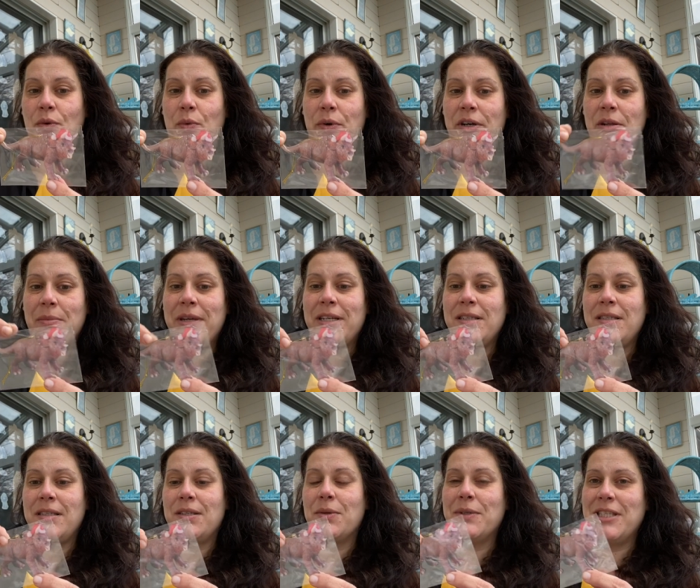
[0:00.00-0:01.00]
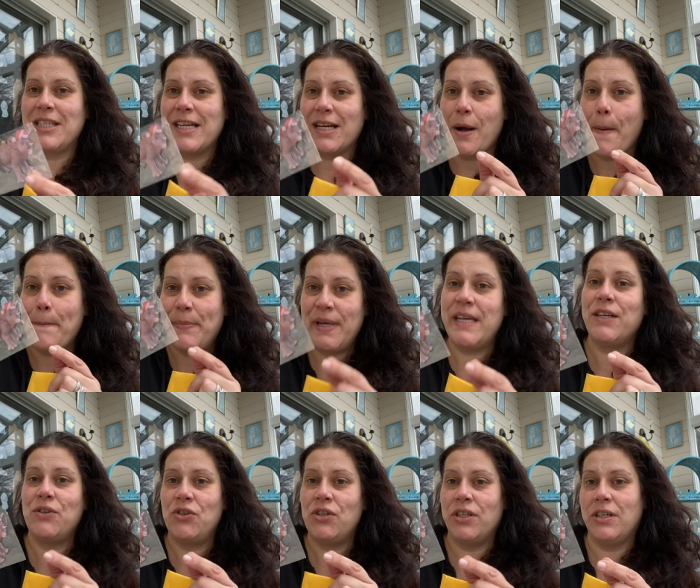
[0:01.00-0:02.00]
ornaments. So it's like a
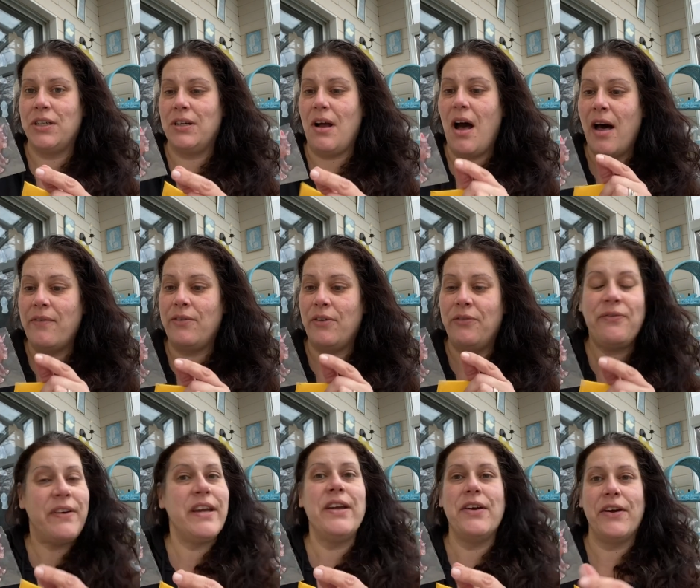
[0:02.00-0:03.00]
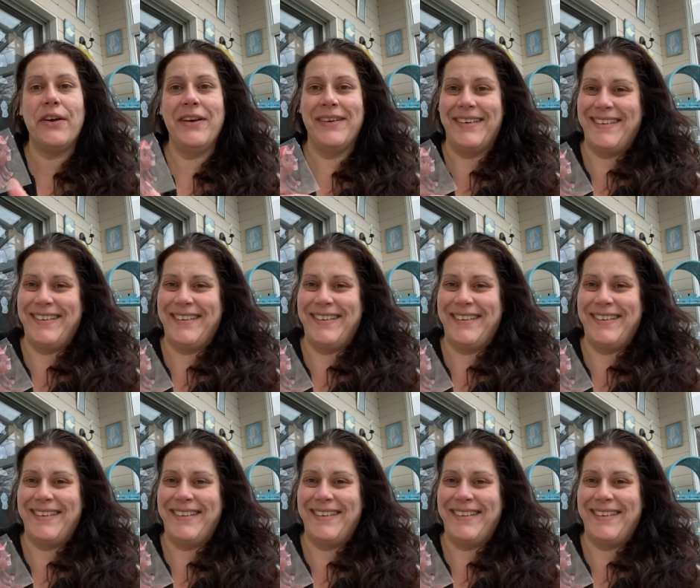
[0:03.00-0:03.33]
picture of a figure,